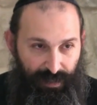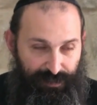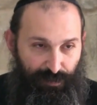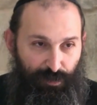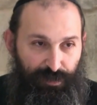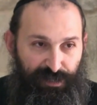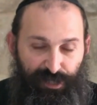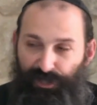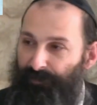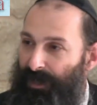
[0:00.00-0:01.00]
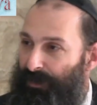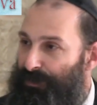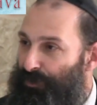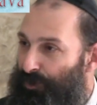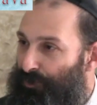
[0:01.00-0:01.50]
it's not only teaching me a
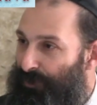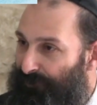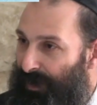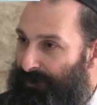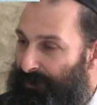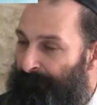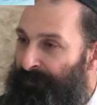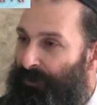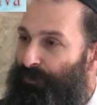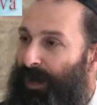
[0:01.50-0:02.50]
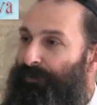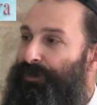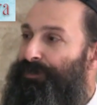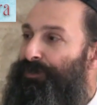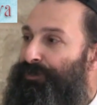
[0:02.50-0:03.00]
historical event, rather
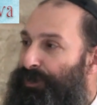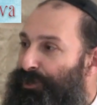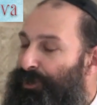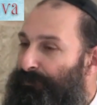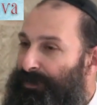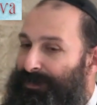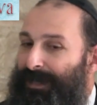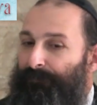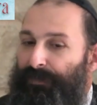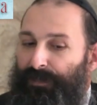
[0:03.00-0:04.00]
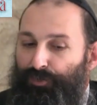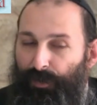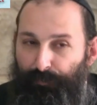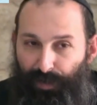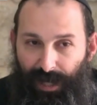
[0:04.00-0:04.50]
it's teaching me something
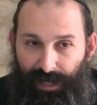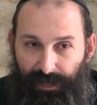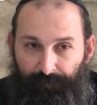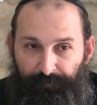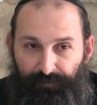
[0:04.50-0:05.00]
to apply.